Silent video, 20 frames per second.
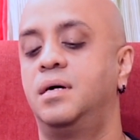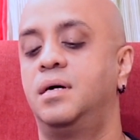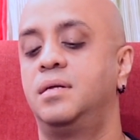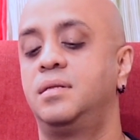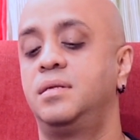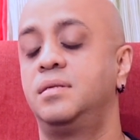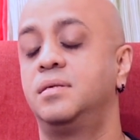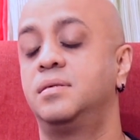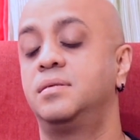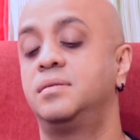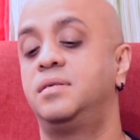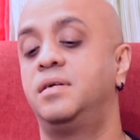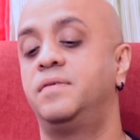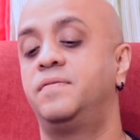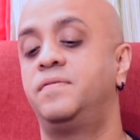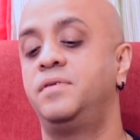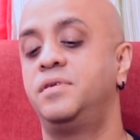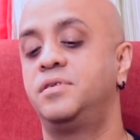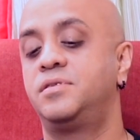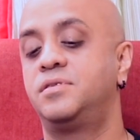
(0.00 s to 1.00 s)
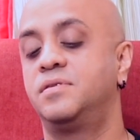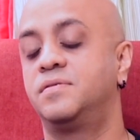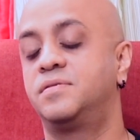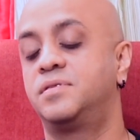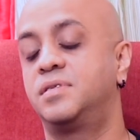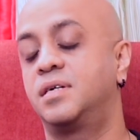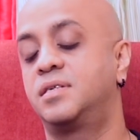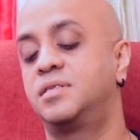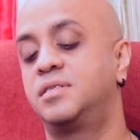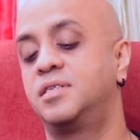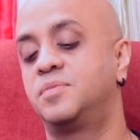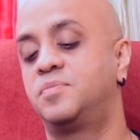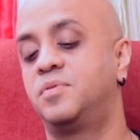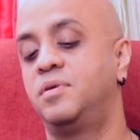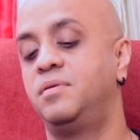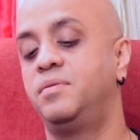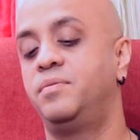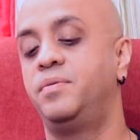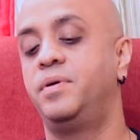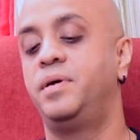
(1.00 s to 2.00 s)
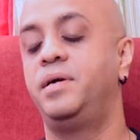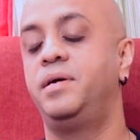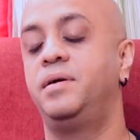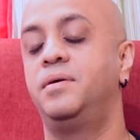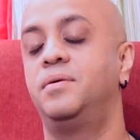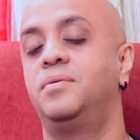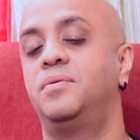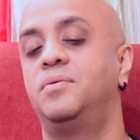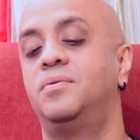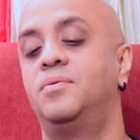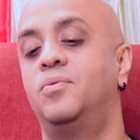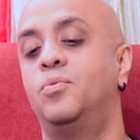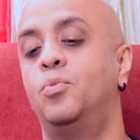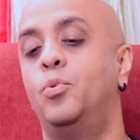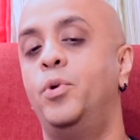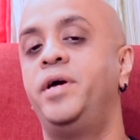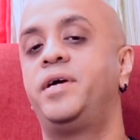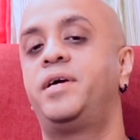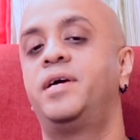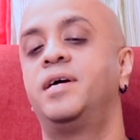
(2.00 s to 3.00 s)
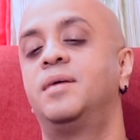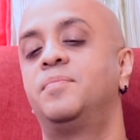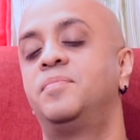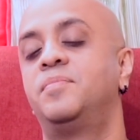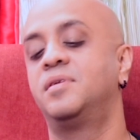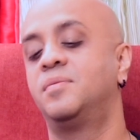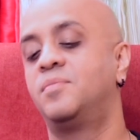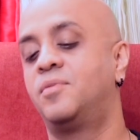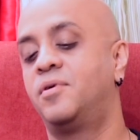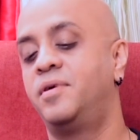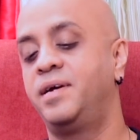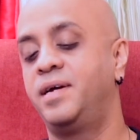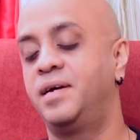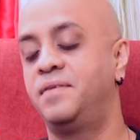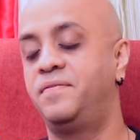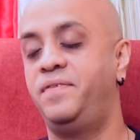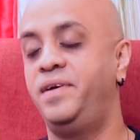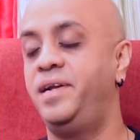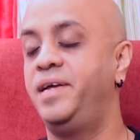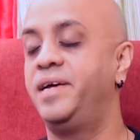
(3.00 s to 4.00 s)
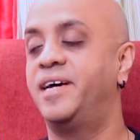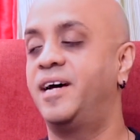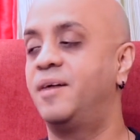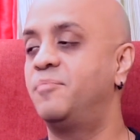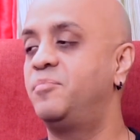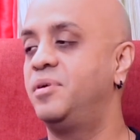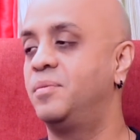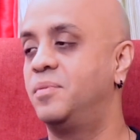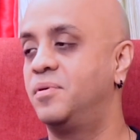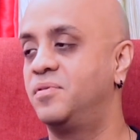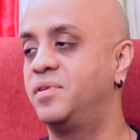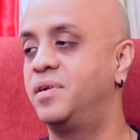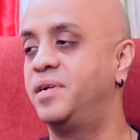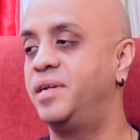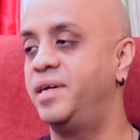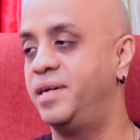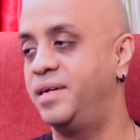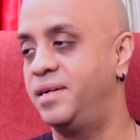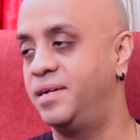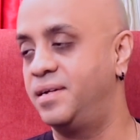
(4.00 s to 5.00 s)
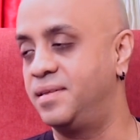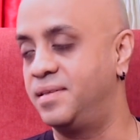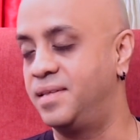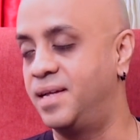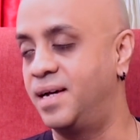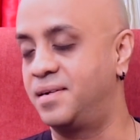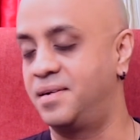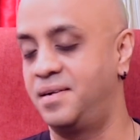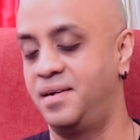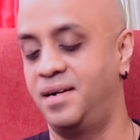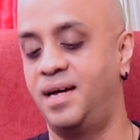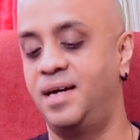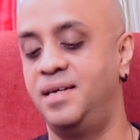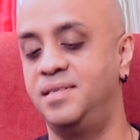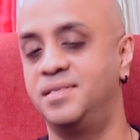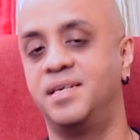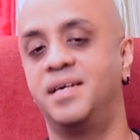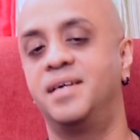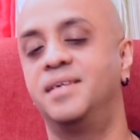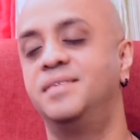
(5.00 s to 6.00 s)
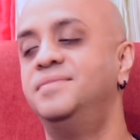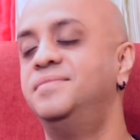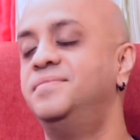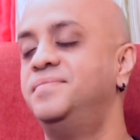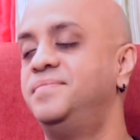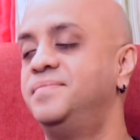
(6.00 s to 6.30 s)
I think the definition of success probably be waking the morning and feeling happy about the day that lies ahead.